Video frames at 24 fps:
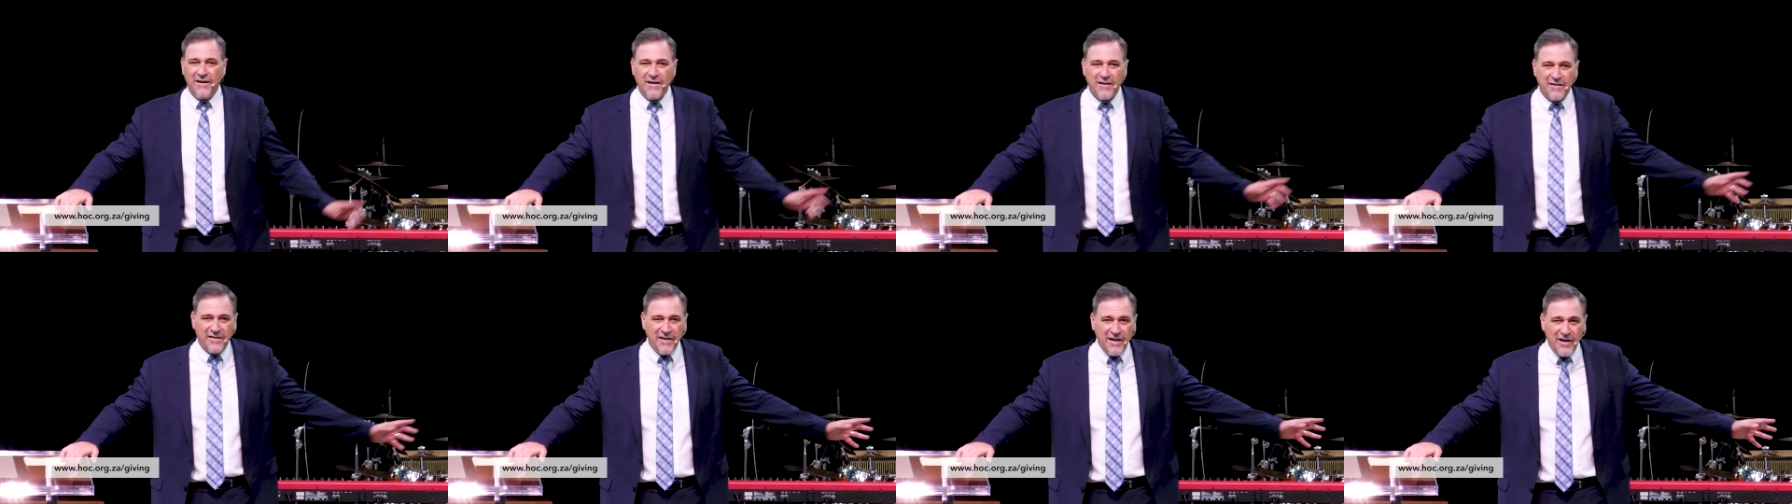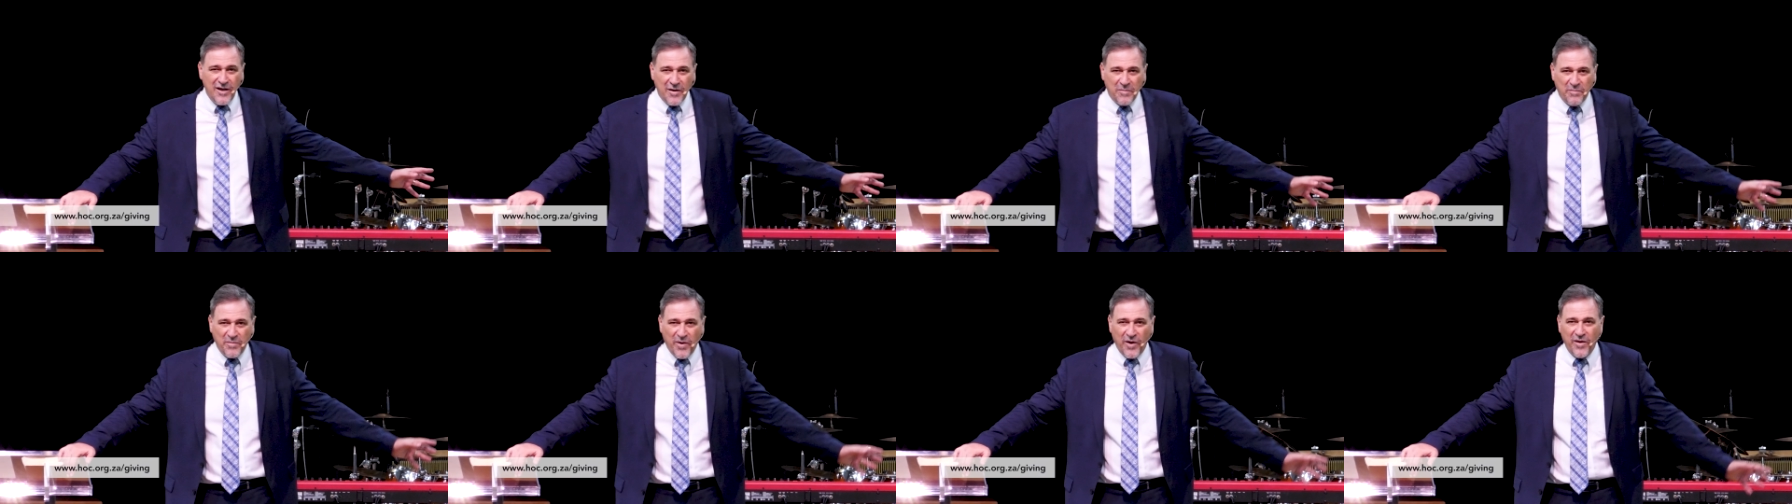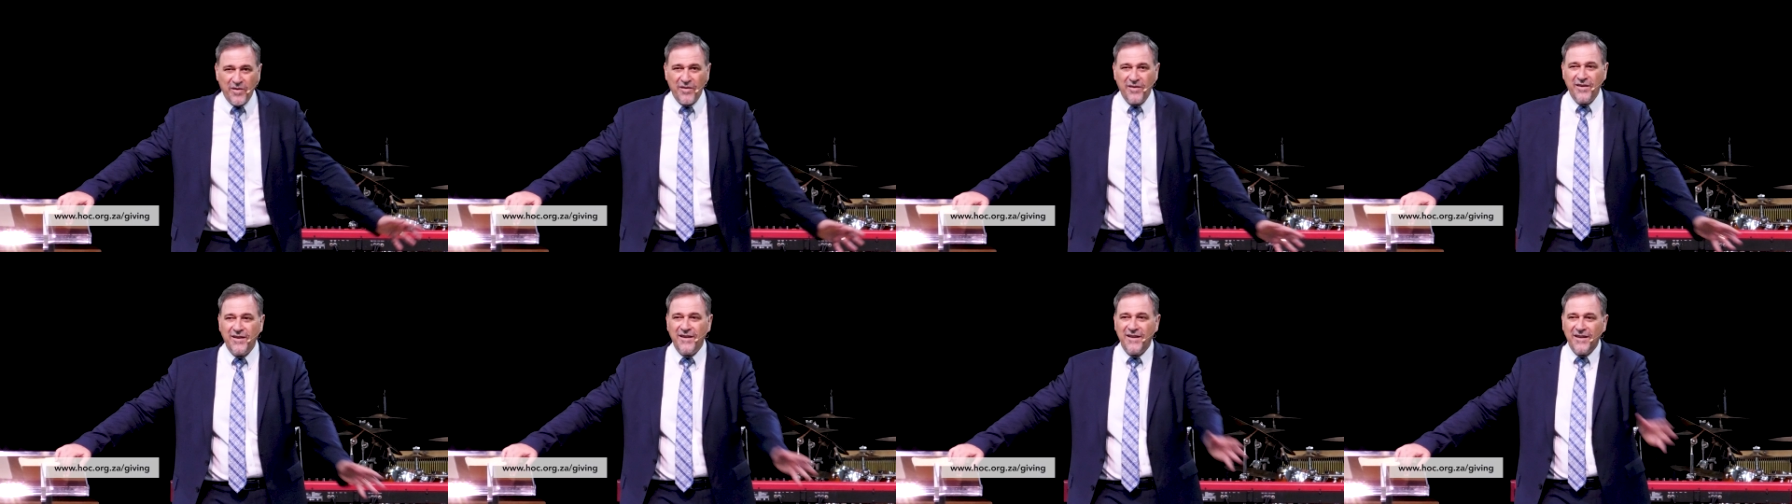Think
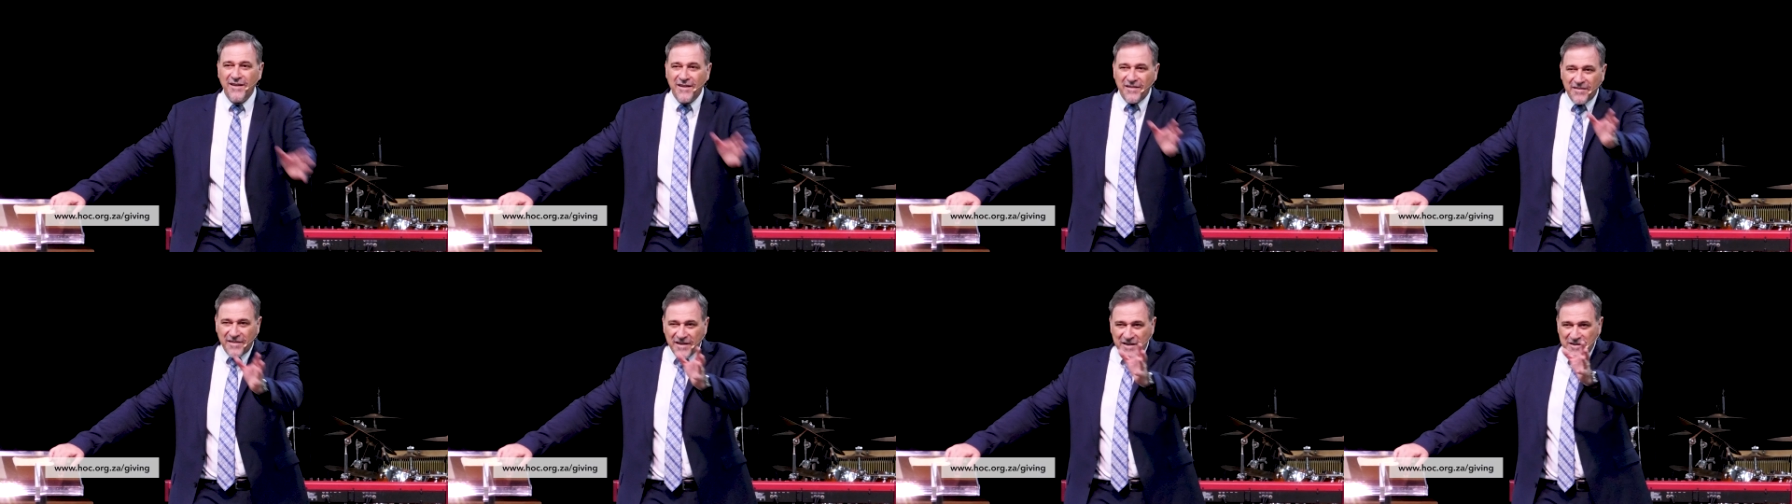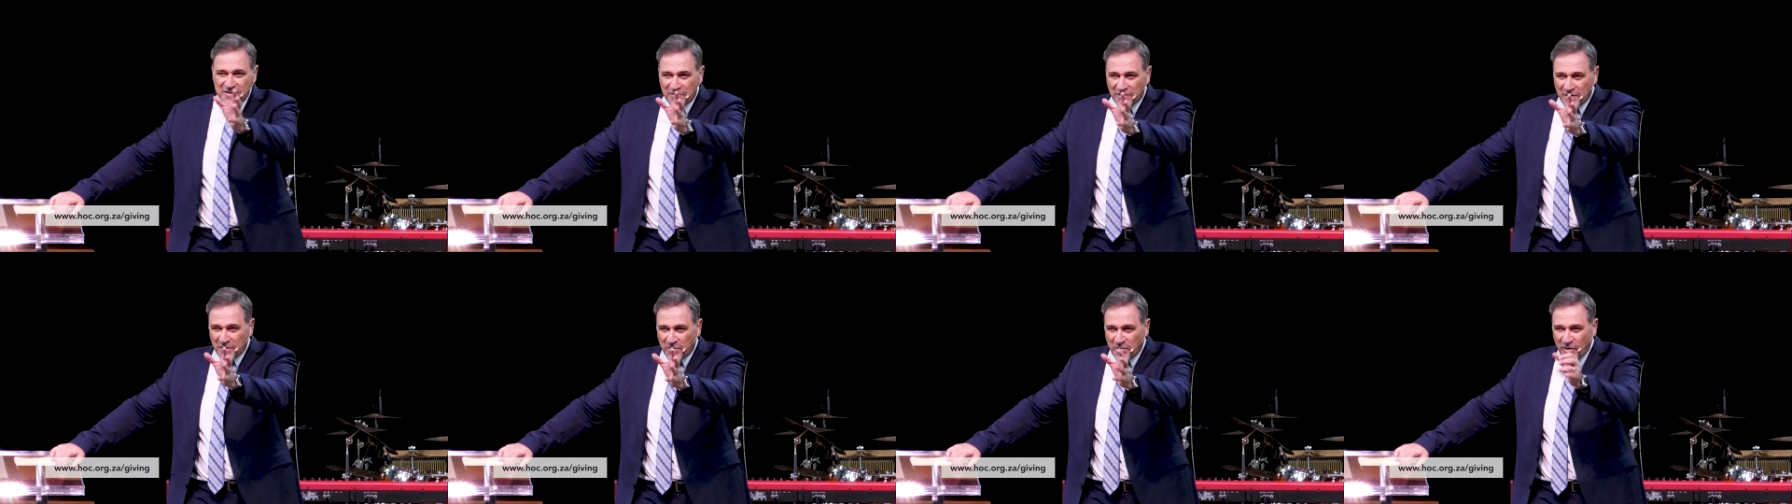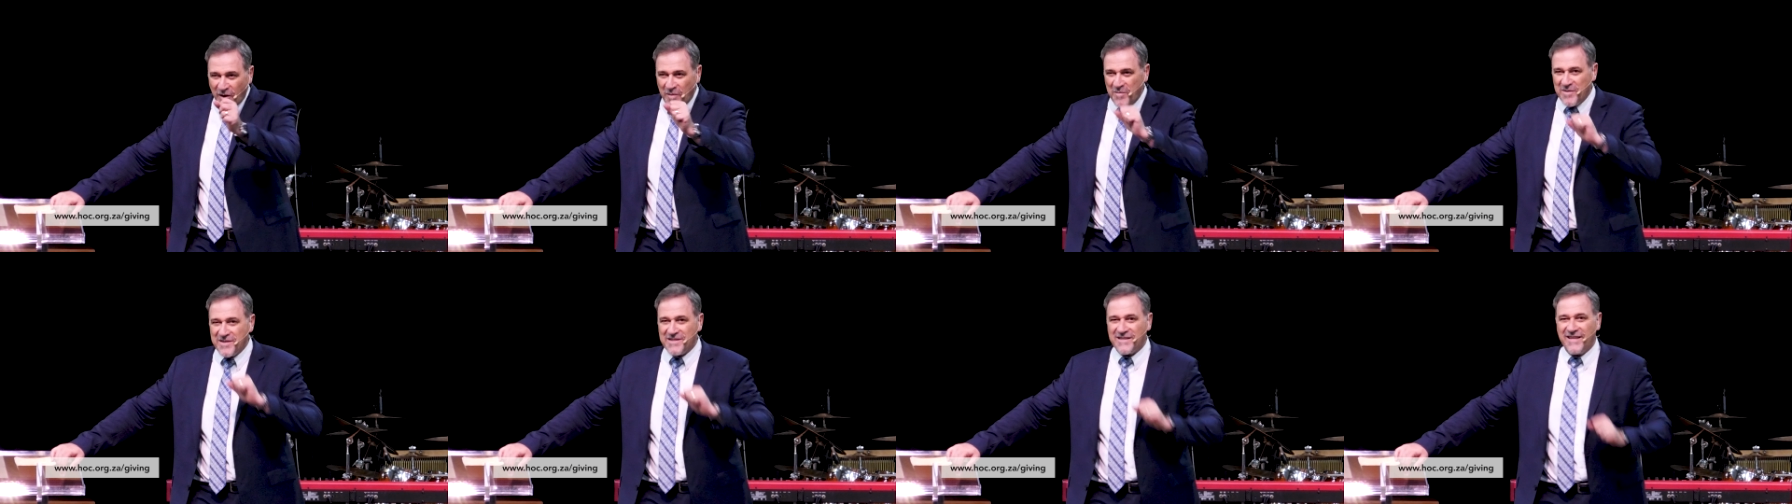upon things of the
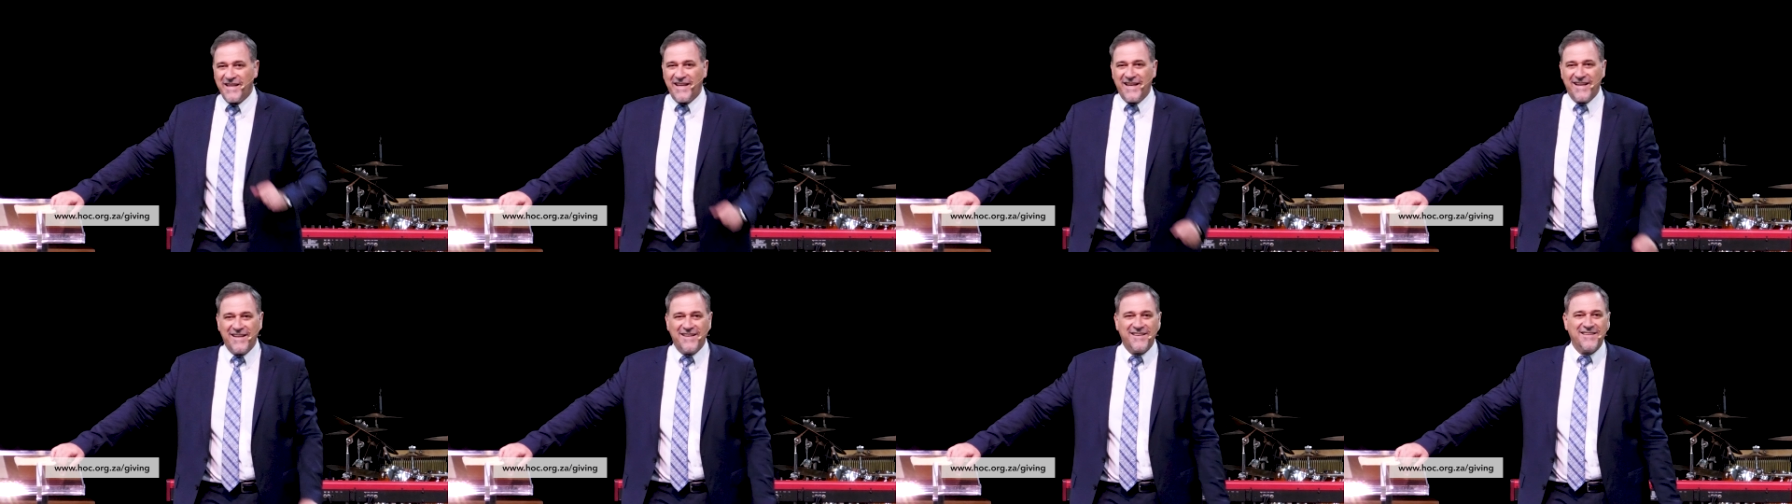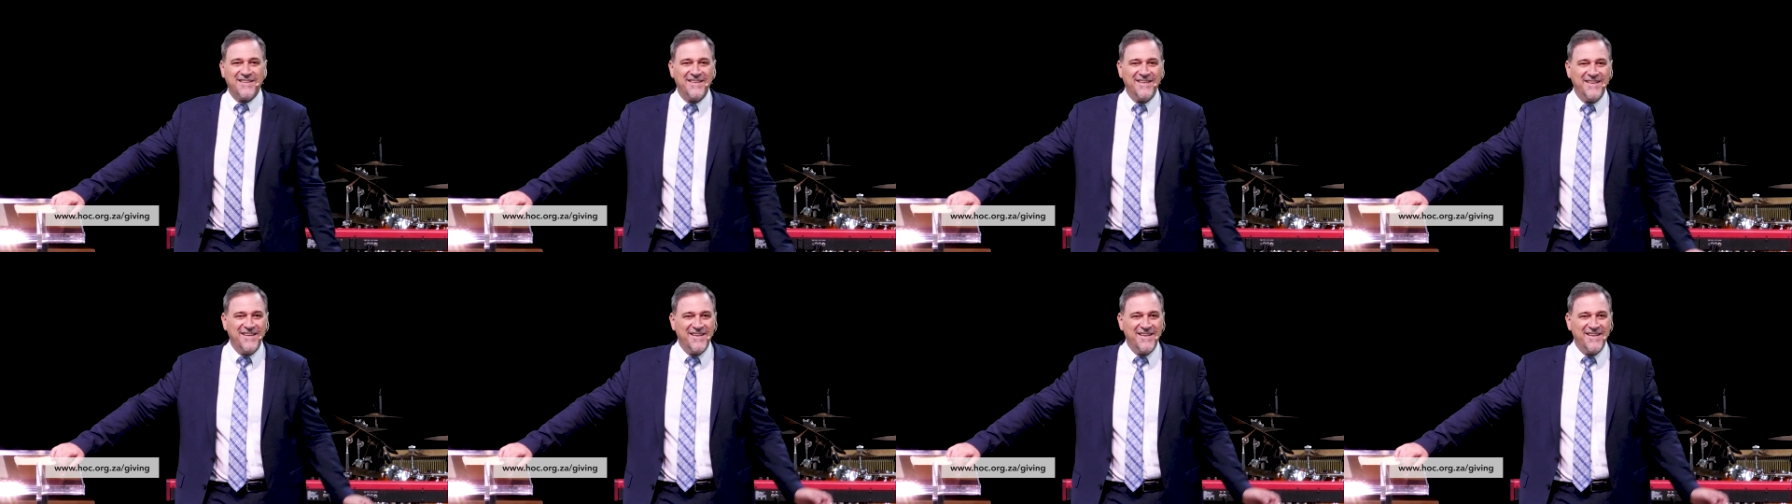promised land,